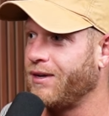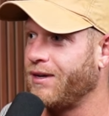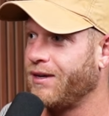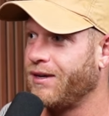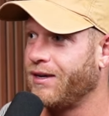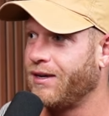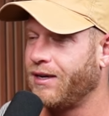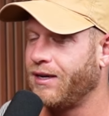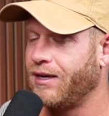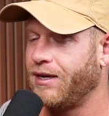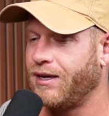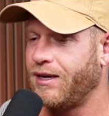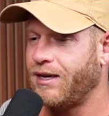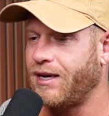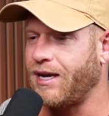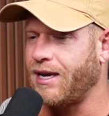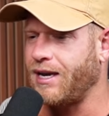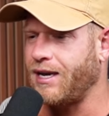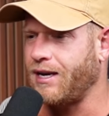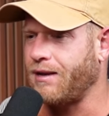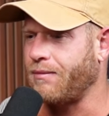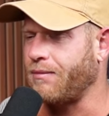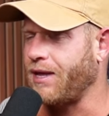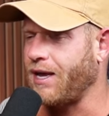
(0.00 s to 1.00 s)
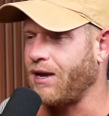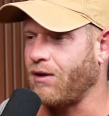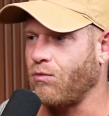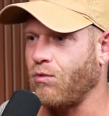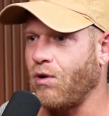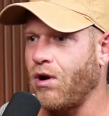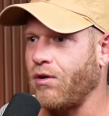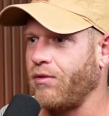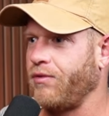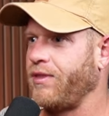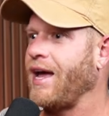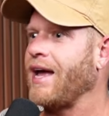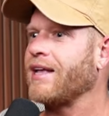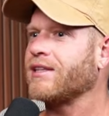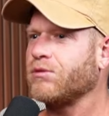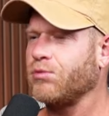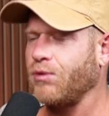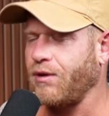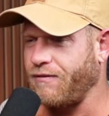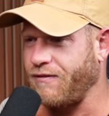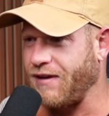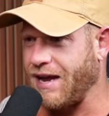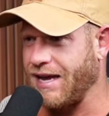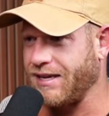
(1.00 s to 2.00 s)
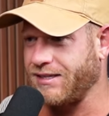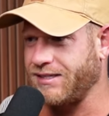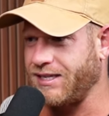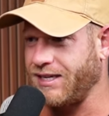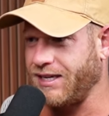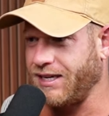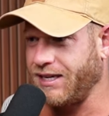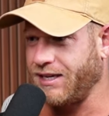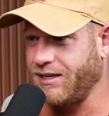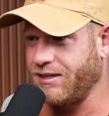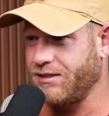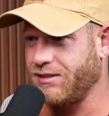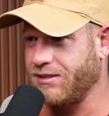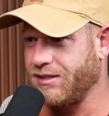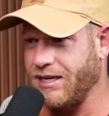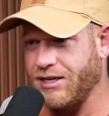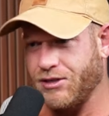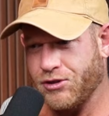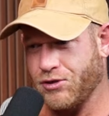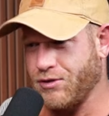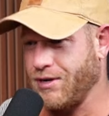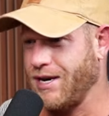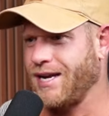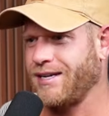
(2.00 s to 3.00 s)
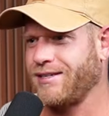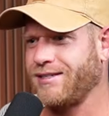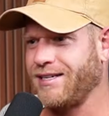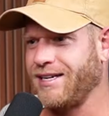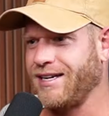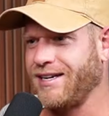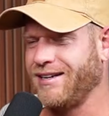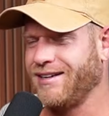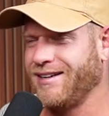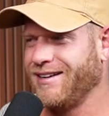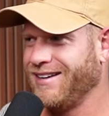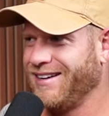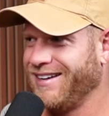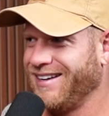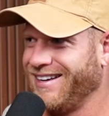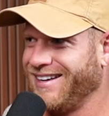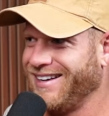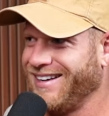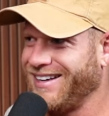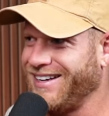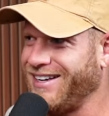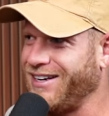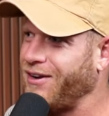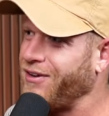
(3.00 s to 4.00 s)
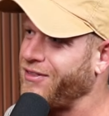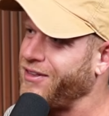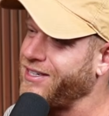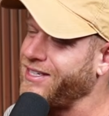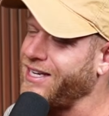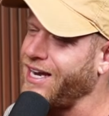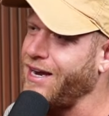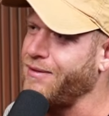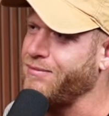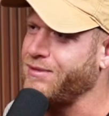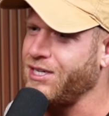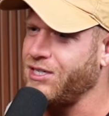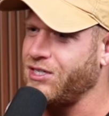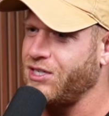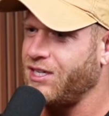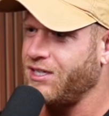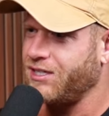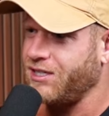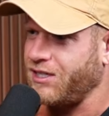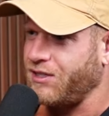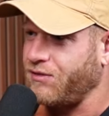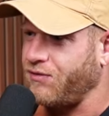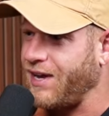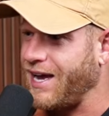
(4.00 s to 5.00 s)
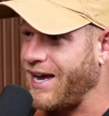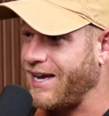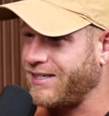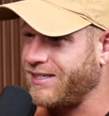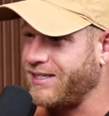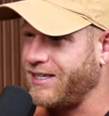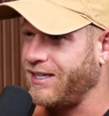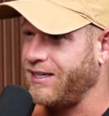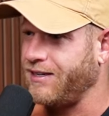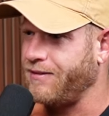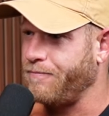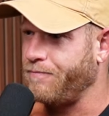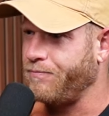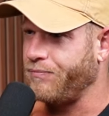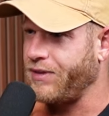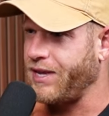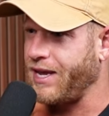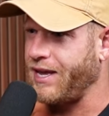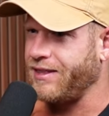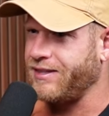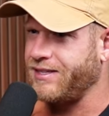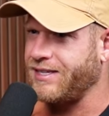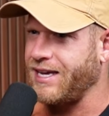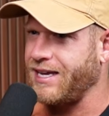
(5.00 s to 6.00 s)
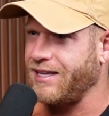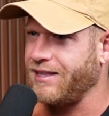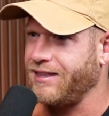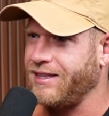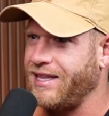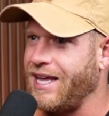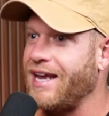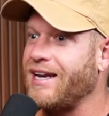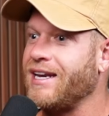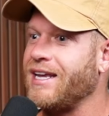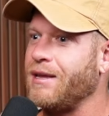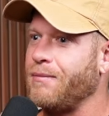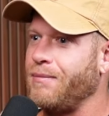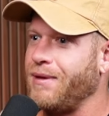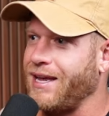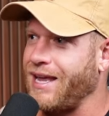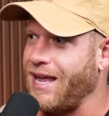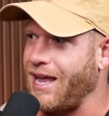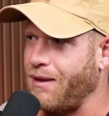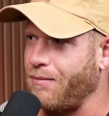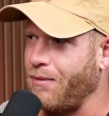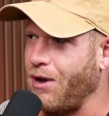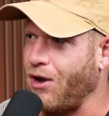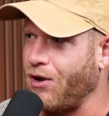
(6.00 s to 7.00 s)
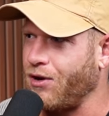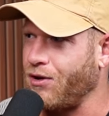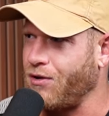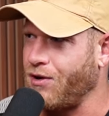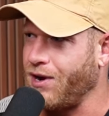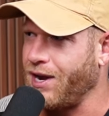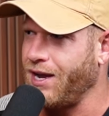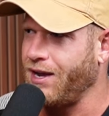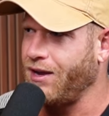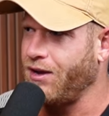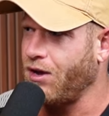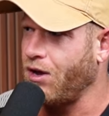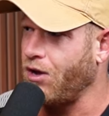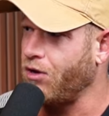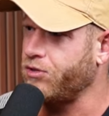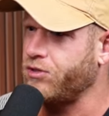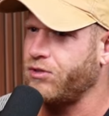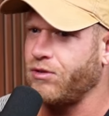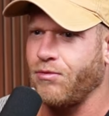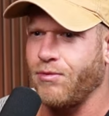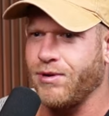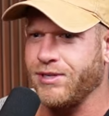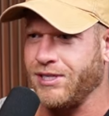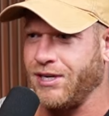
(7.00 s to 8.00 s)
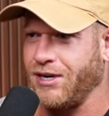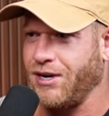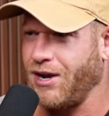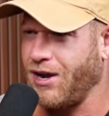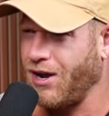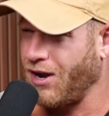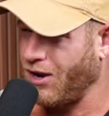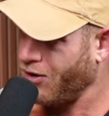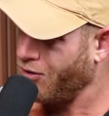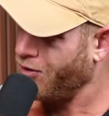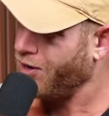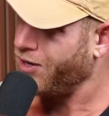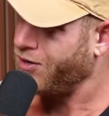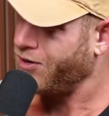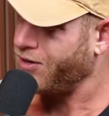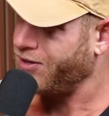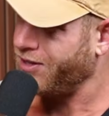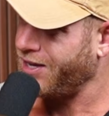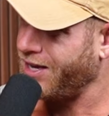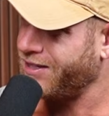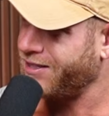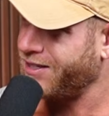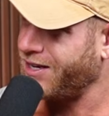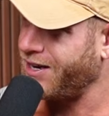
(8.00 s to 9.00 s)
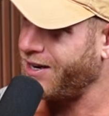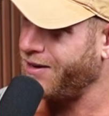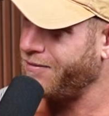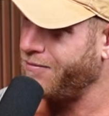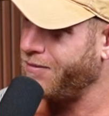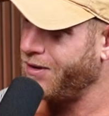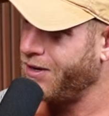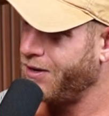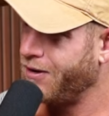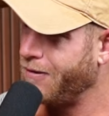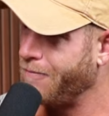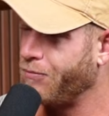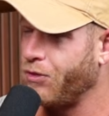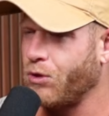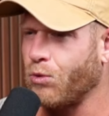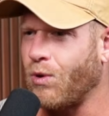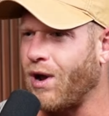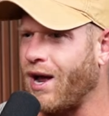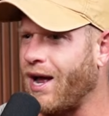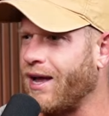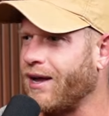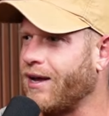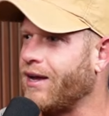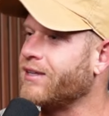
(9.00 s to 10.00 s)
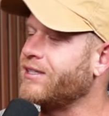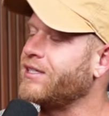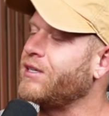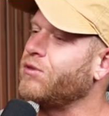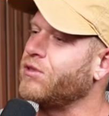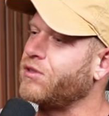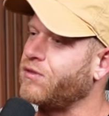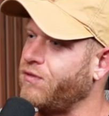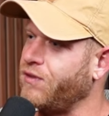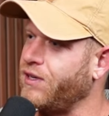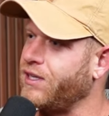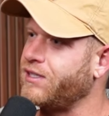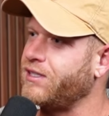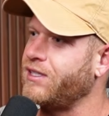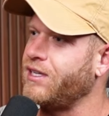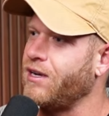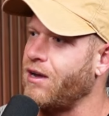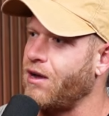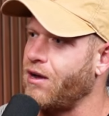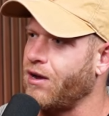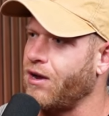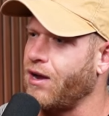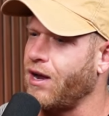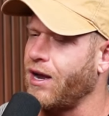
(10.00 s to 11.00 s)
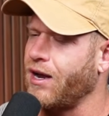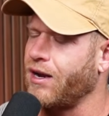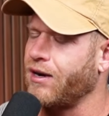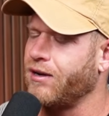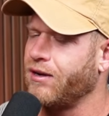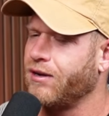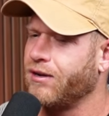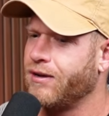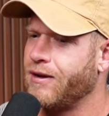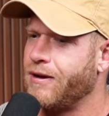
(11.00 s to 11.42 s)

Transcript: Mm. And I'm like, "Whoa, that's what fasting is. Interesting." You know, in the times that Jesus fasted, it said, then he became hungry. Oh, so he wasn't hungry during that time? Why? Because he was feasting on God.